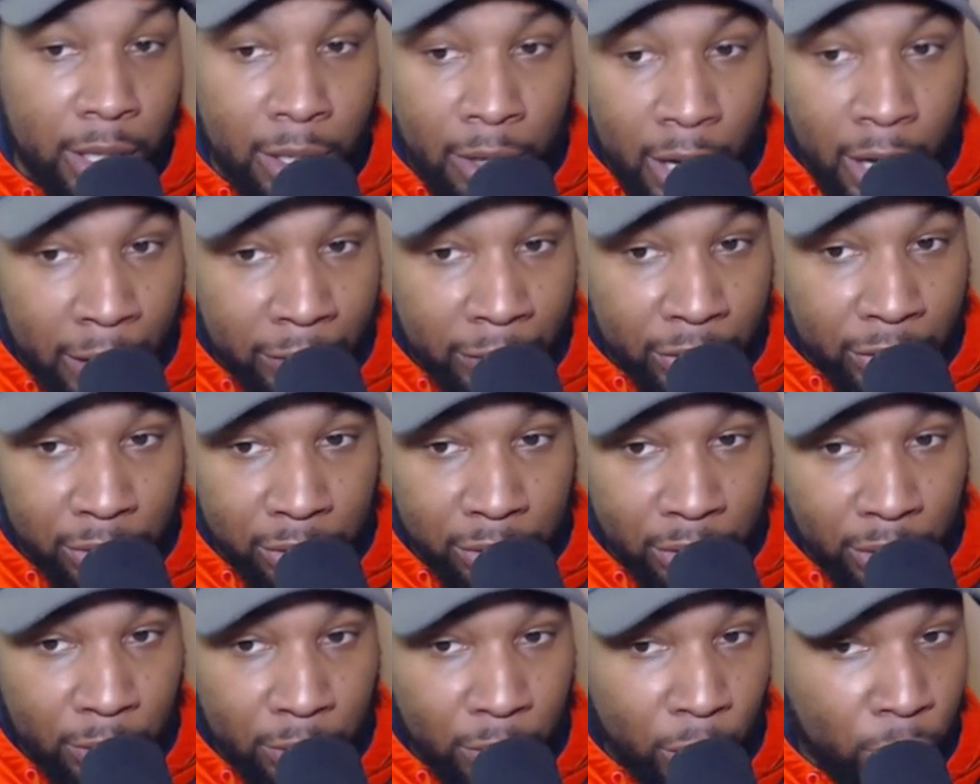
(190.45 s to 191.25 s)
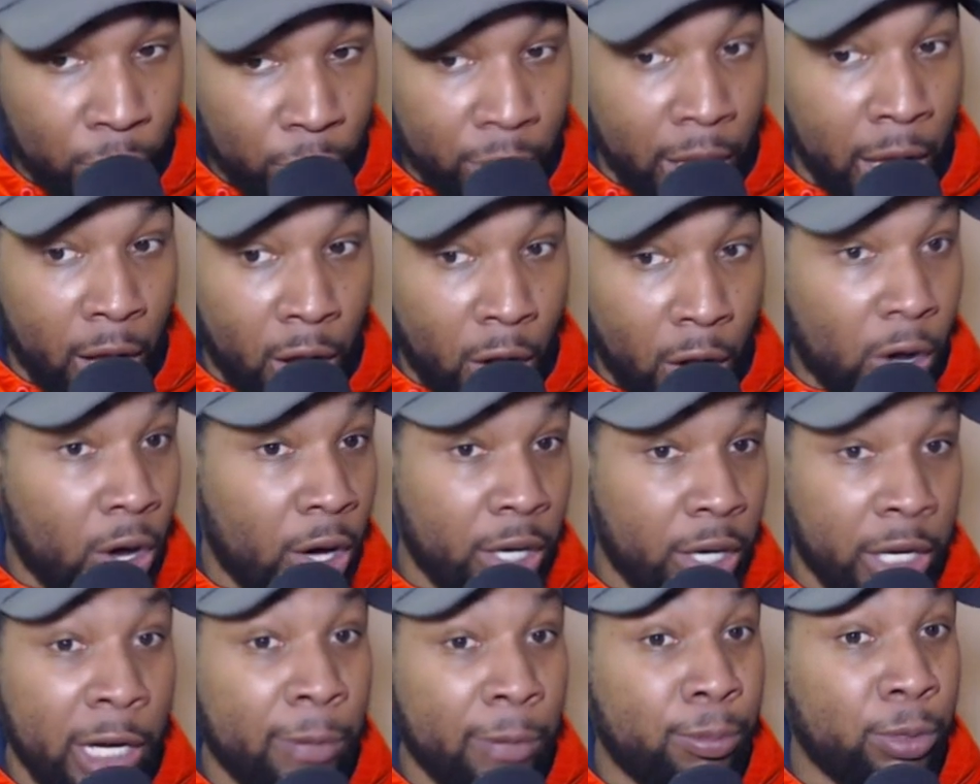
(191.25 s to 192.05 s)
Now, obviously, who they are
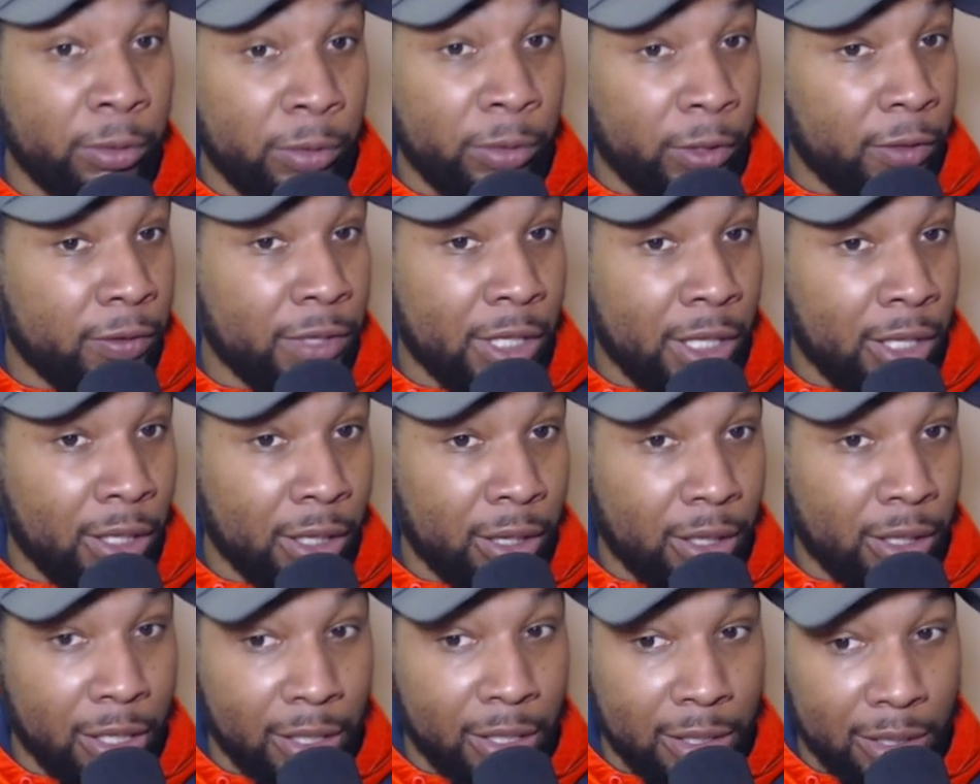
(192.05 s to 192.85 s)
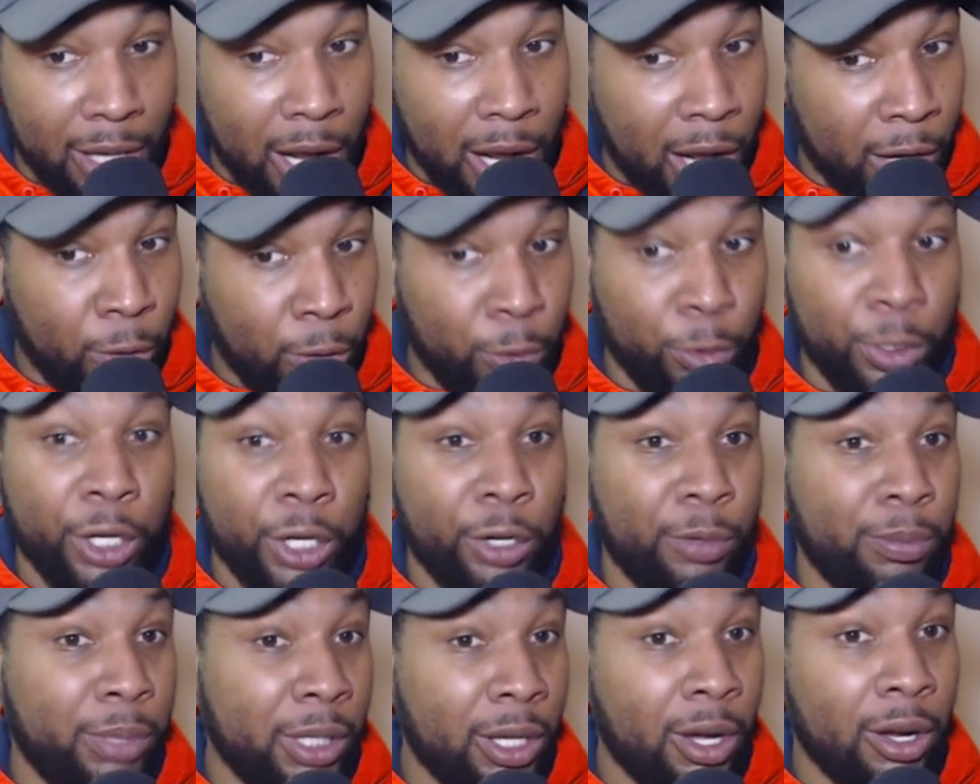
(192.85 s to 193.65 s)
on April 15th is not who
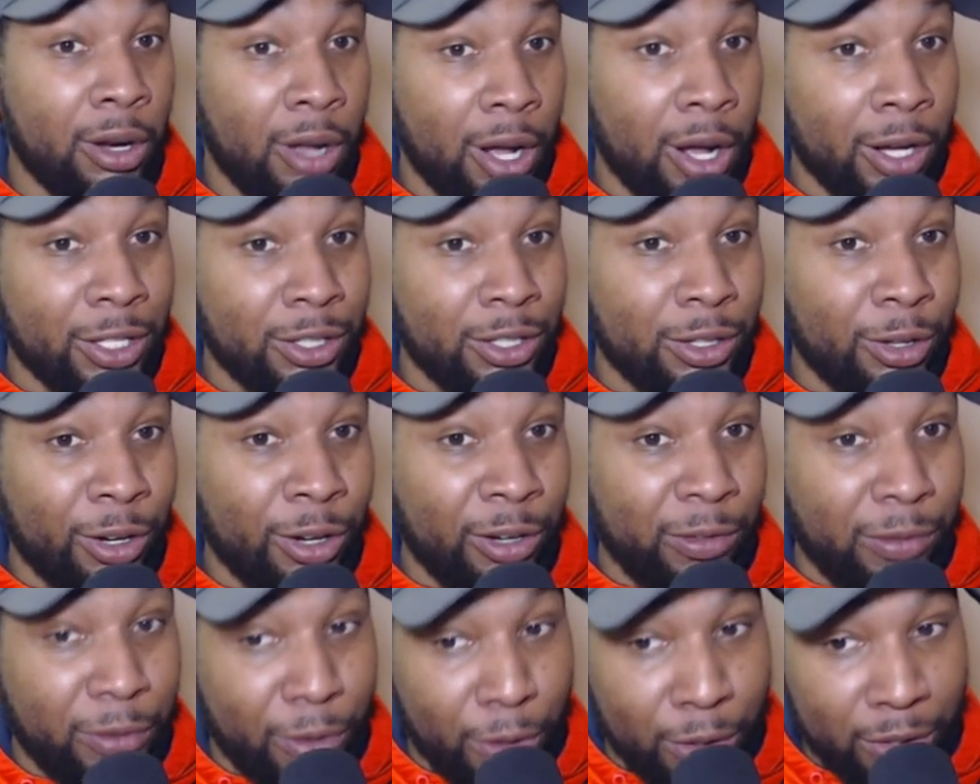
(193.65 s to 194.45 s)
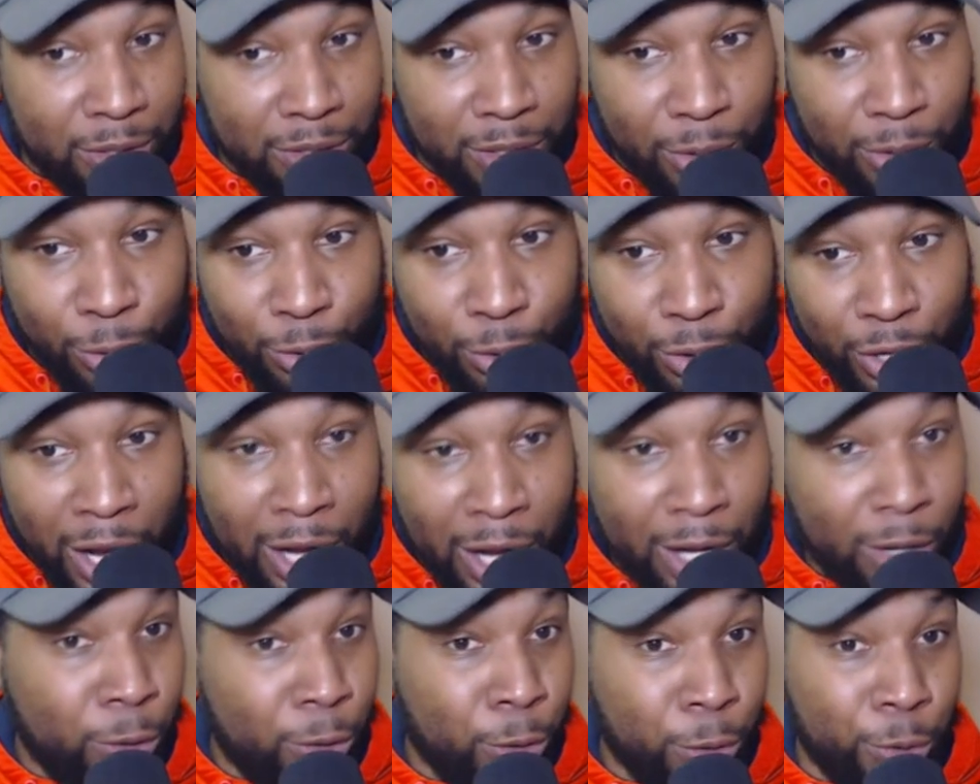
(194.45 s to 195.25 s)
they'll be on August 31st. They're
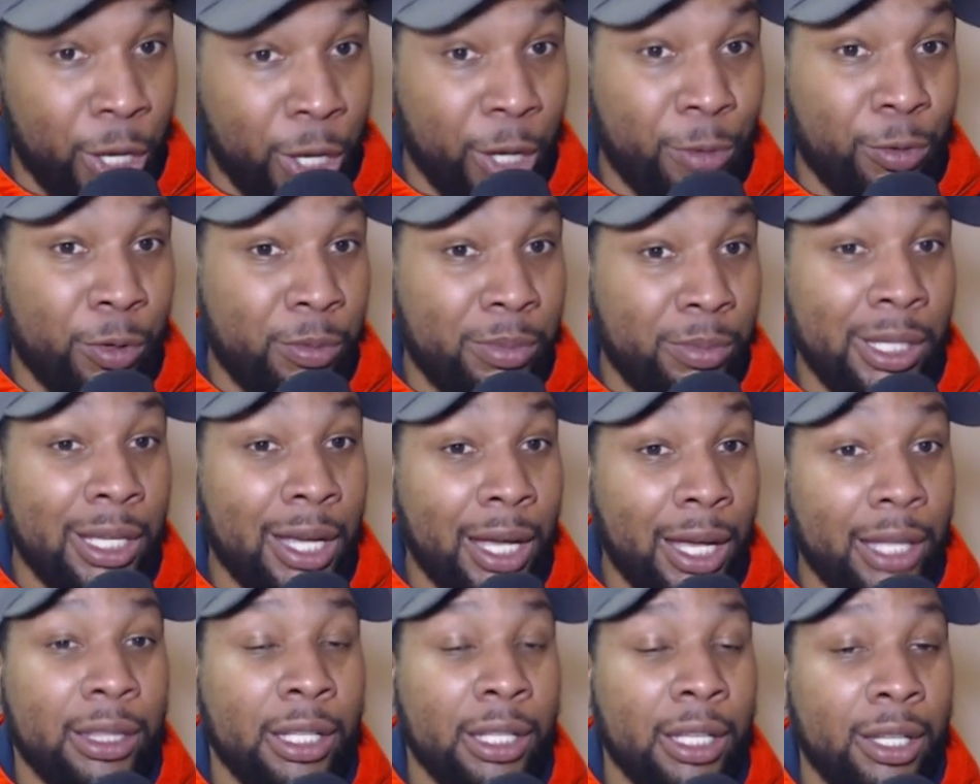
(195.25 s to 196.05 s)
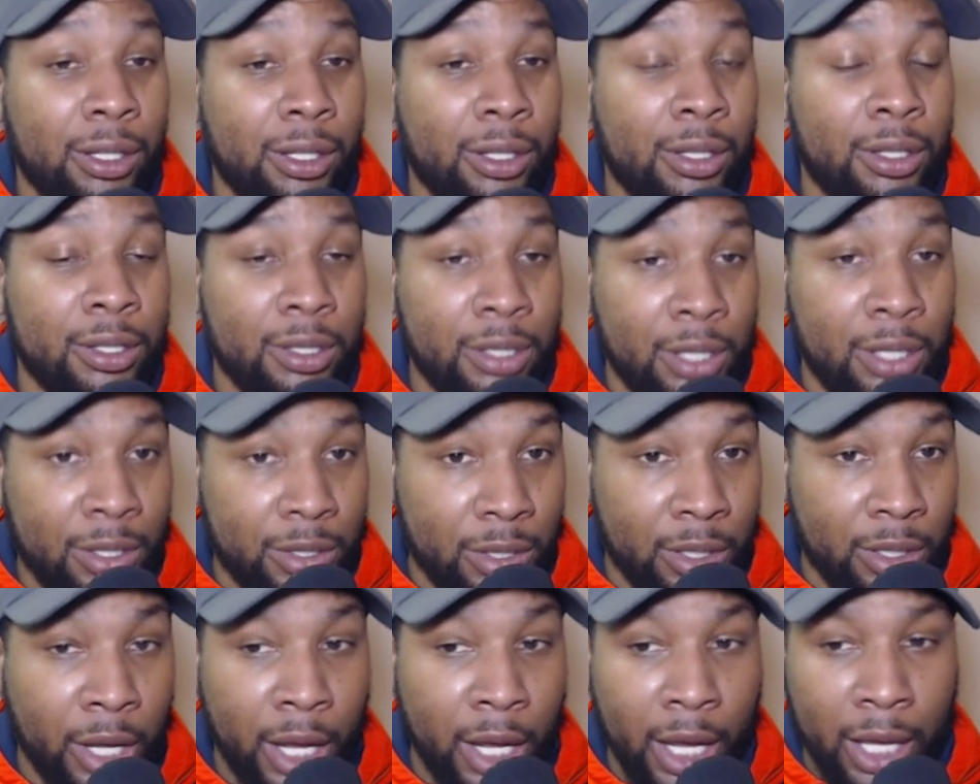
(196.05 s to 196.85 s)
not who they will be at the end of the season.